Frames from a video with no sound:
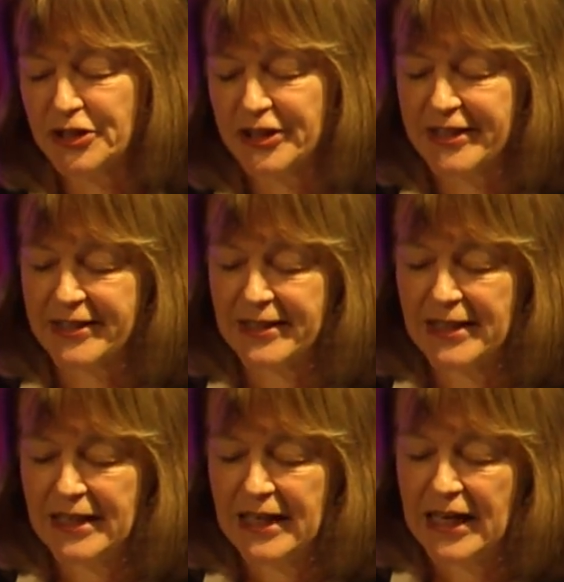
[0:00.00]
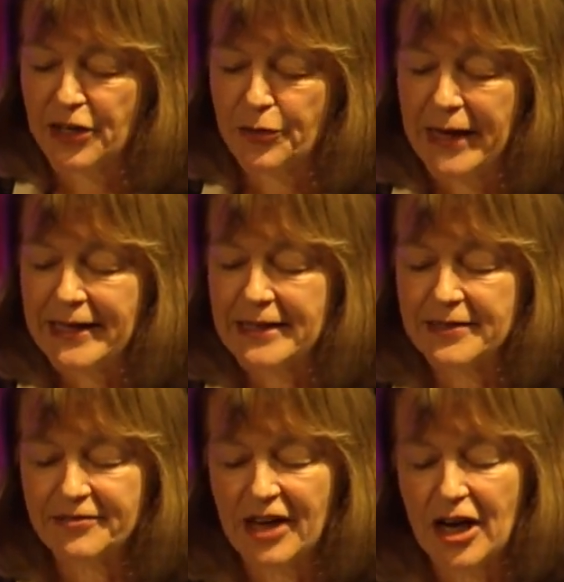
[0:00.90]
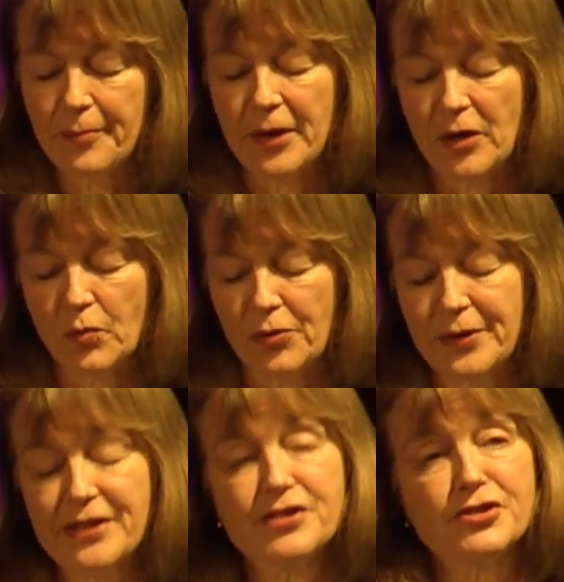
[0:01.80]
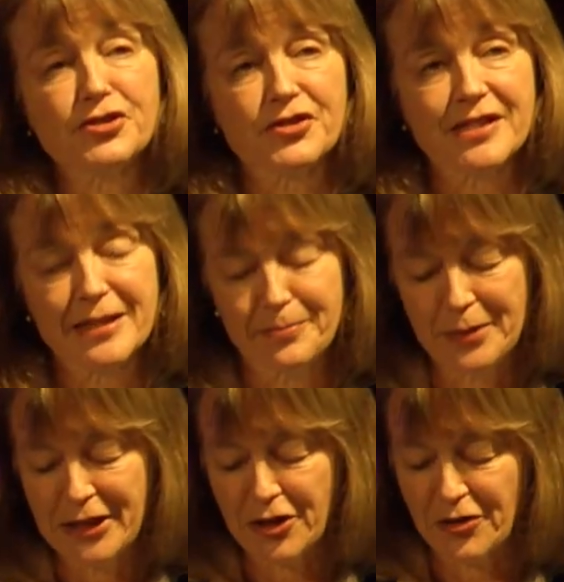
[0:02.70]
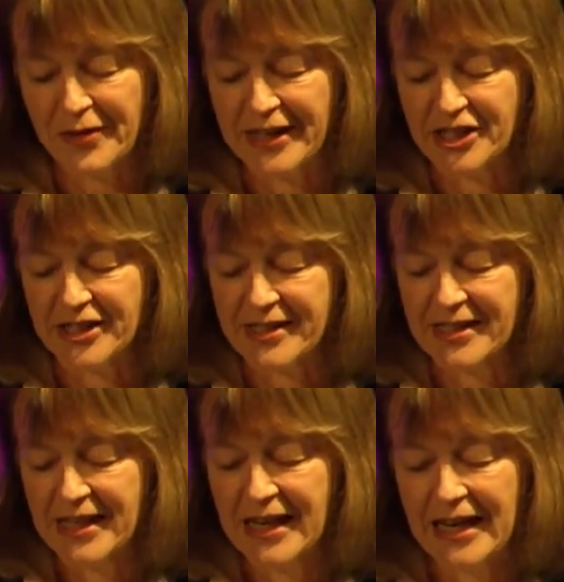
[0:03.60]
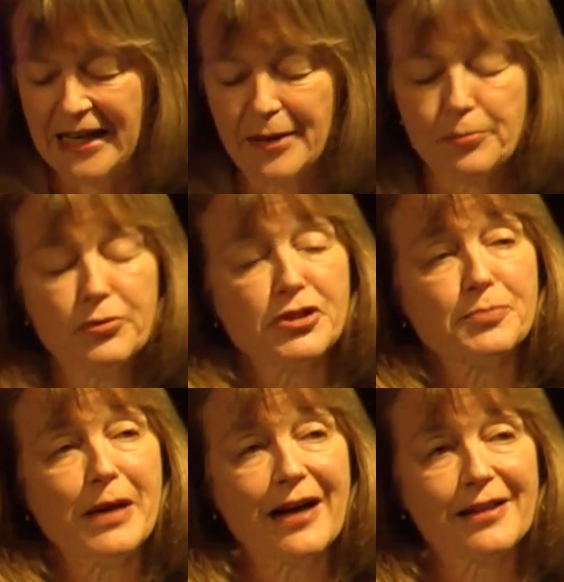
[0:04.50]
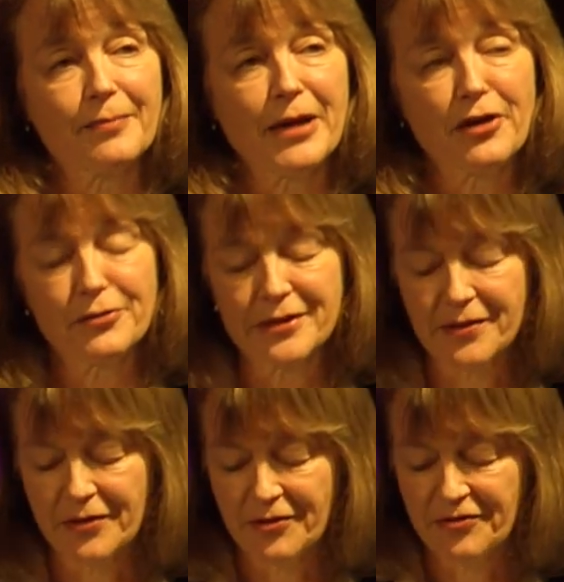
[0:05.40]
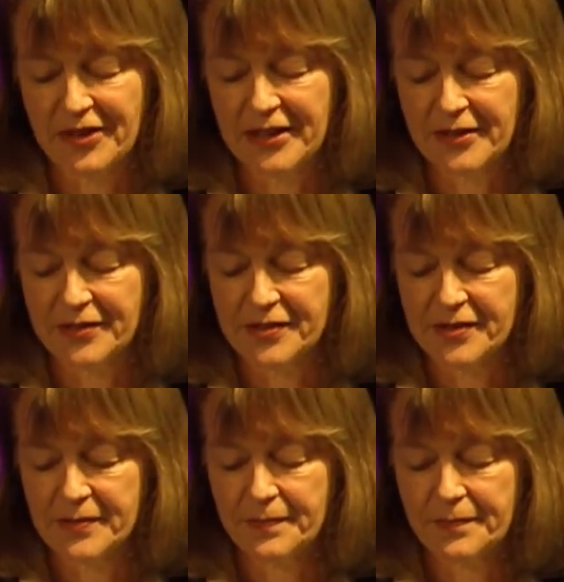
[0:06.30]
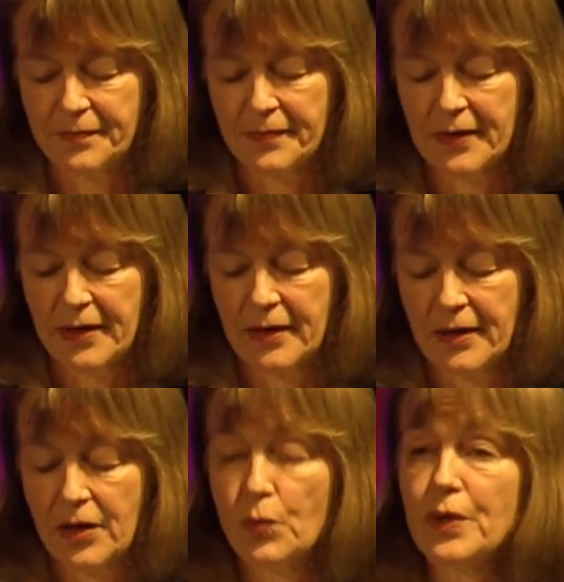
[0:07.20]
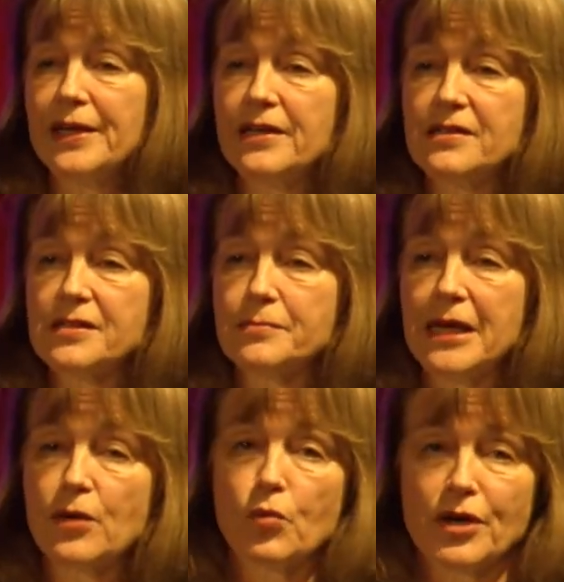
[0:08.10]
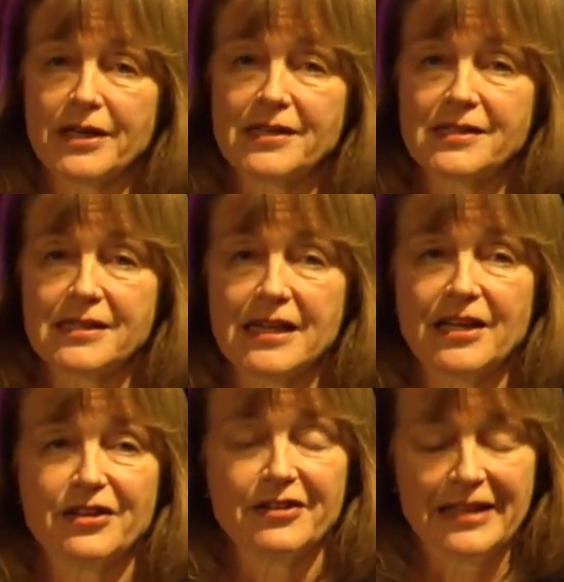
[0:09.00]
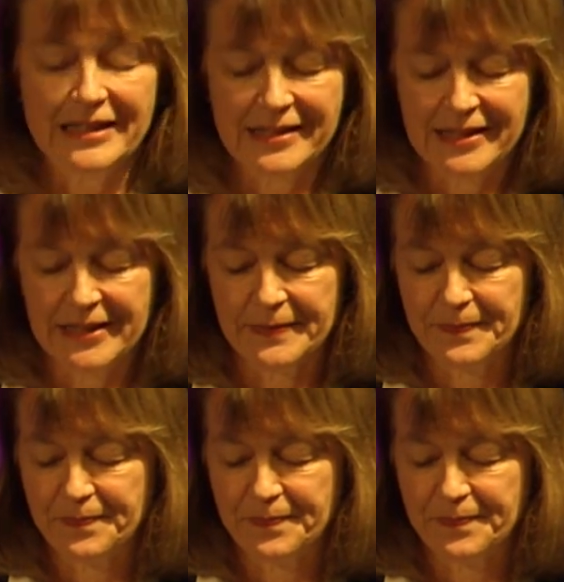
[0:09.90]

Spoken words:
good and create an environment where researchers can be courageous and can push back the boundaries of their fields. We need to make working together easy.